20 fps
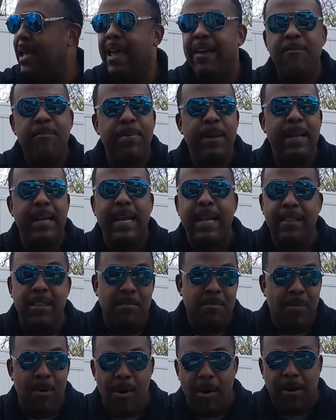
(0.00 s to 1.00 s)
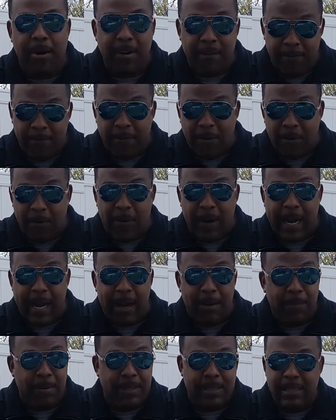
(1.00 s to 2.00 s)
have been in the market for a
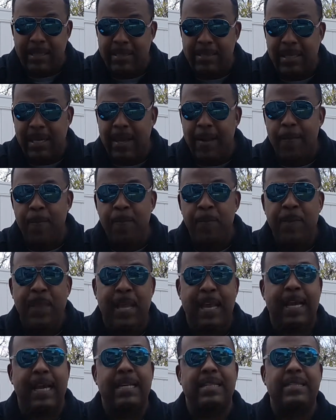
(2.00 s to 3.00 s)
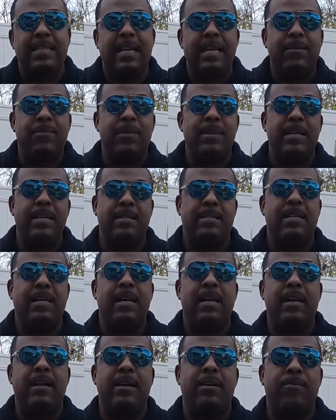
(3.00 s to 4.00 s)
while, because, like I said, when this
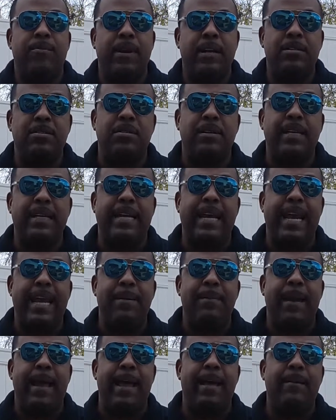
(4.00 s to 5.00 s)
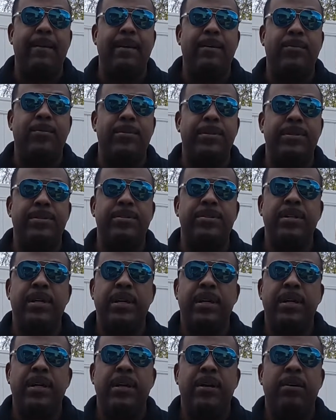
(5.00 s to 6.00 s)
gun originally came out,
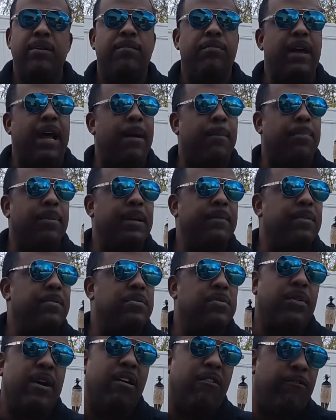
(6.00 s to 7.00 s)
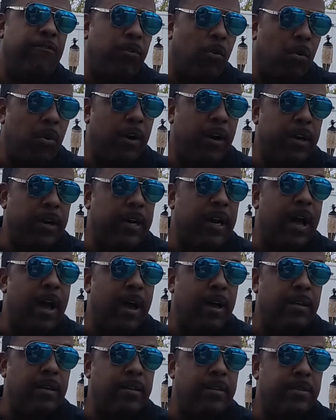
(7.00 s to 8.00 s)
I believe it was around
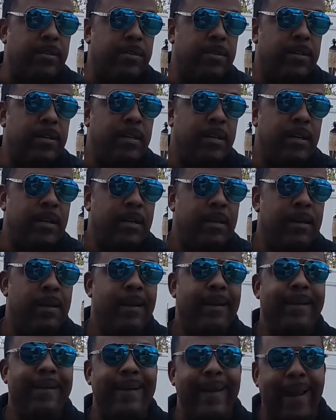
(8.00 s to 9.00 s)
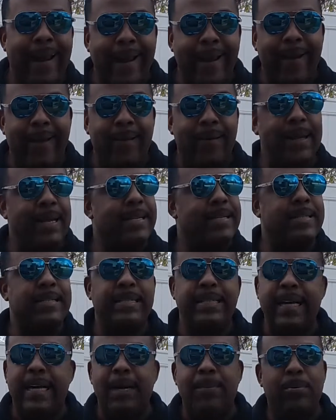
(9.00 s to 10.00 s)
$400. Now it's
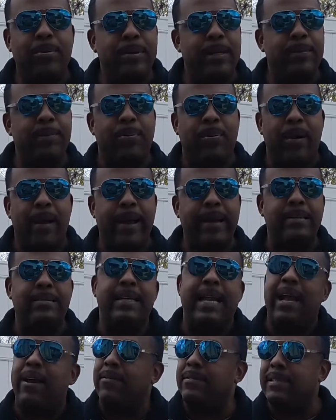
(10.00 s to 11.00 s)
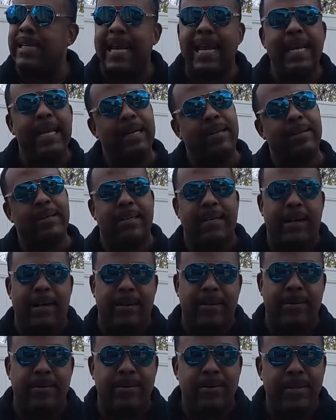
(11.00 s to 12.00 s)
doubled in price. Now it's
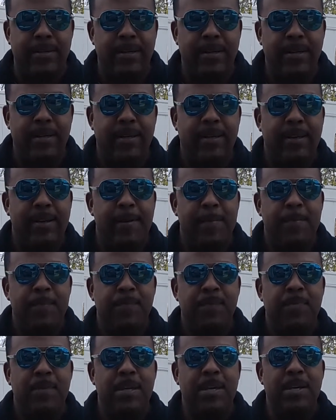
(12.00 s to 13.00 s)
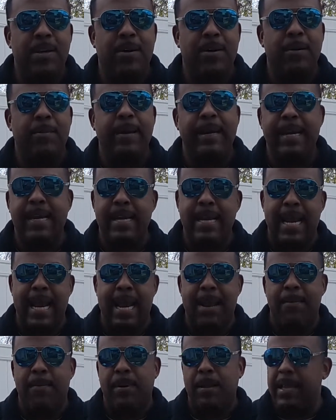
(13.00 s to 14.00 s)
$800. You know what I mean?
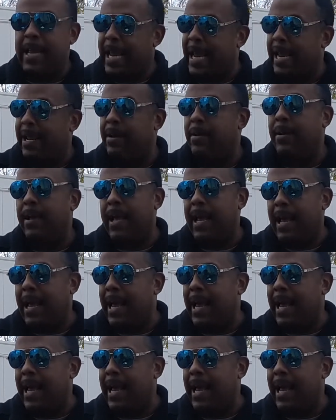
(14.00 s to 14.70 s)
And